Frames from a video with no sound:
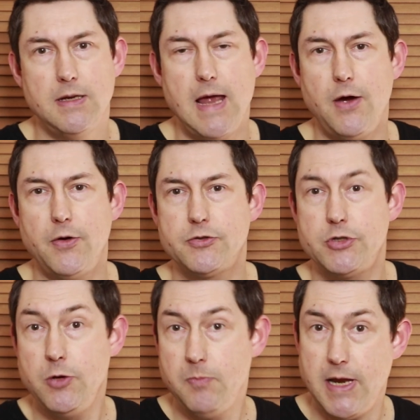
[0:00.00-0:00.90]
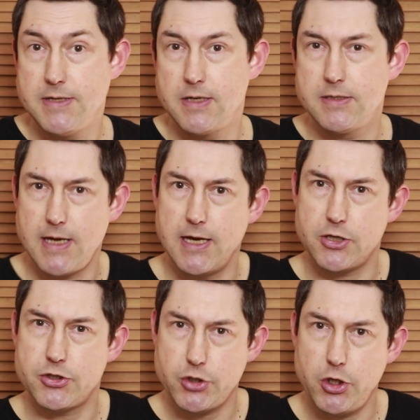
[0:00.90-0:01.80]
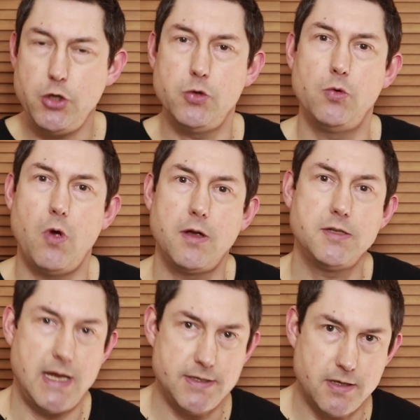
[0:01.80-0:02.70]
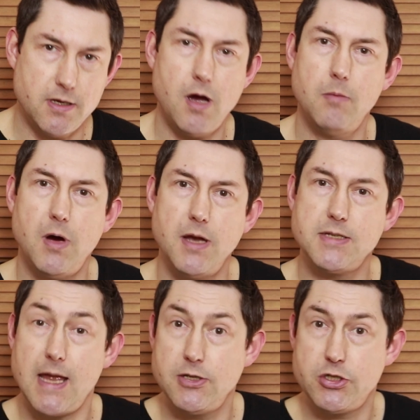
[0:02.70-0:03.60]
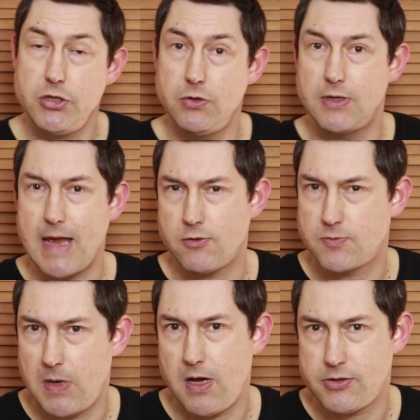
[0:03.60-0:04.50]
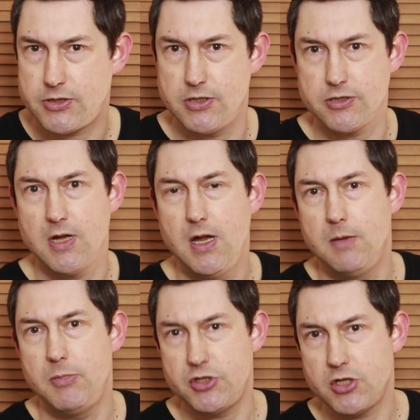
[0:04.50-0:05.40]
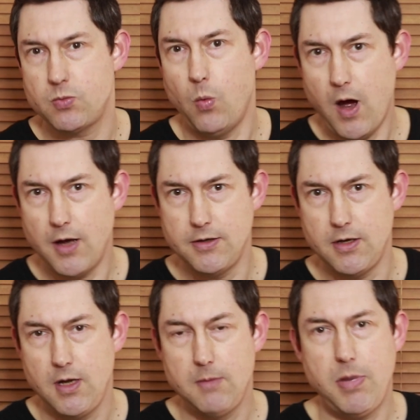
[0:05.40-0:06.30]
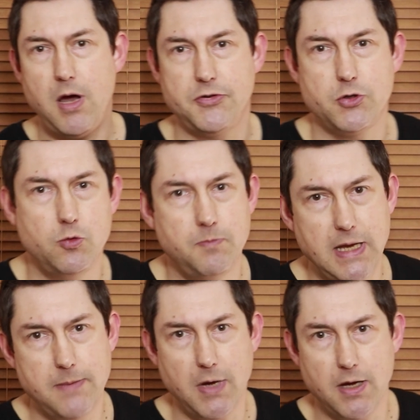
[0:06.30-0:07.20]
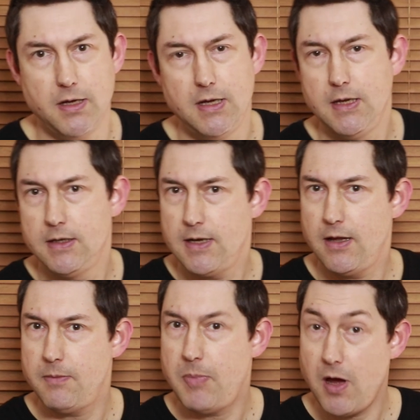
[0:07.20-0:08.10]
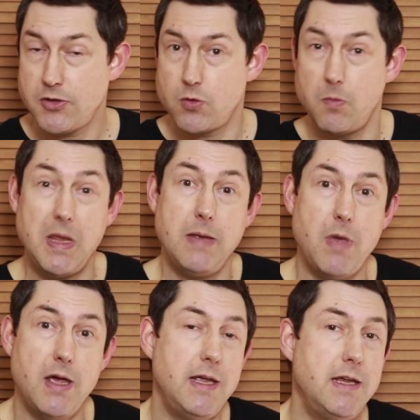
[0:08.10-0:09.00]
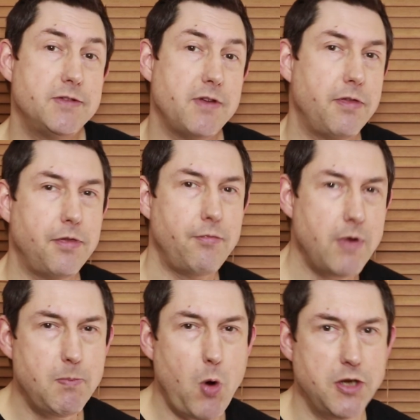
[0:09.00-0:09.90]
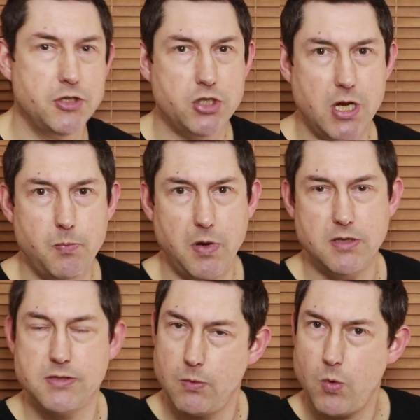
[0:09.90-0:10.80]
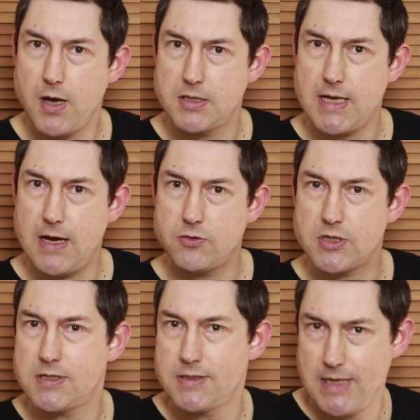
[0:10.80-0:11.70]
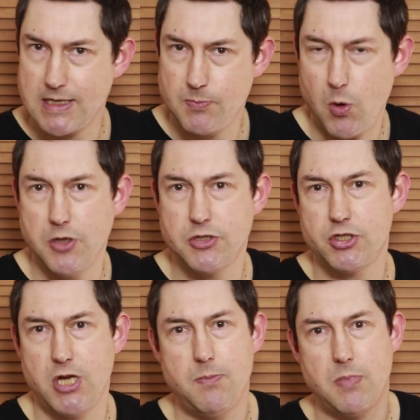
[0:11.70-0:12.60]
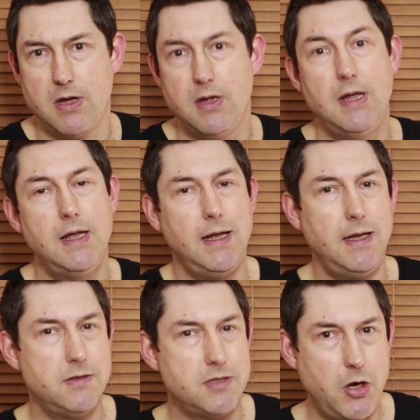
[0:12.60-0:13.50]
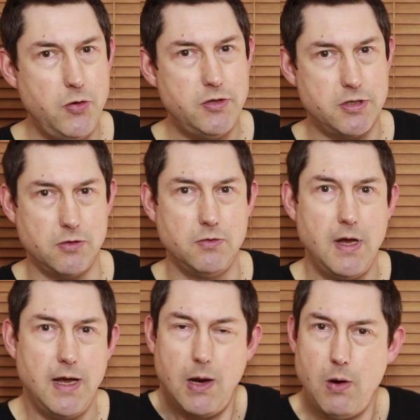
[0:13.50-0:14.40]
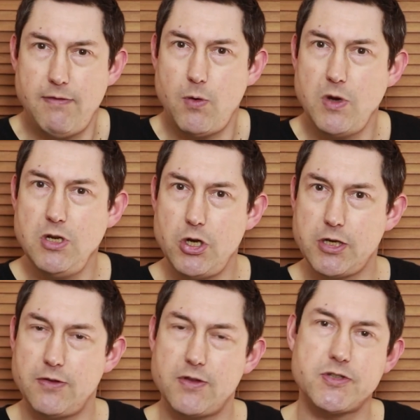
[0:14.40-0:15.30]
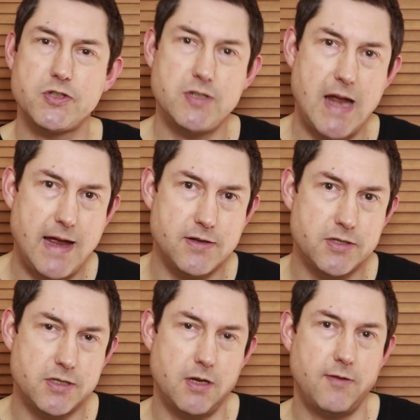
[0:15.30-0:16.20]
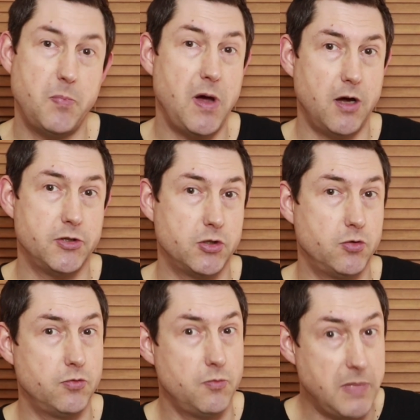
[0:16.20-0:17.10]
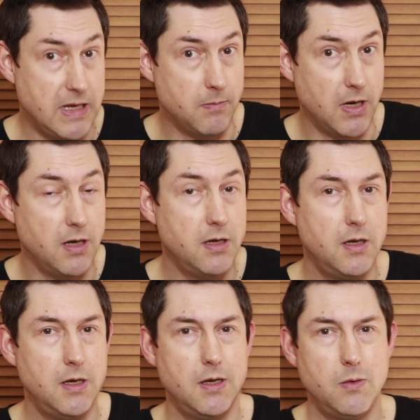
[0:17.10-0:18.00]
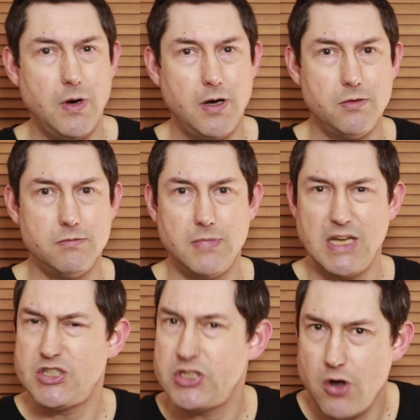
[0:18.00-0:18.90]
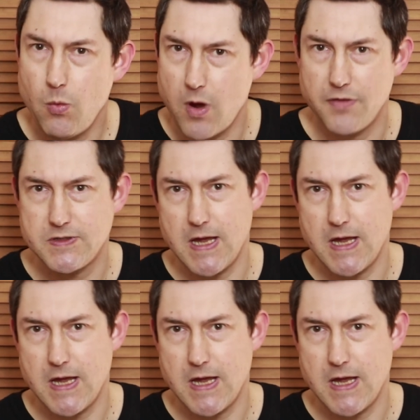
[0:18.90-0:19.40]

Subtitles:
Now, Tomb Blades can take 2 Tesla carbines and 2 Gauss blasters, but just 1 particle beamer. Now, the particle beamer is 3 points cheaper, so it works out 6 points cheaper in total. However, when you look at the stats of a particle beamer, well, it's just not worth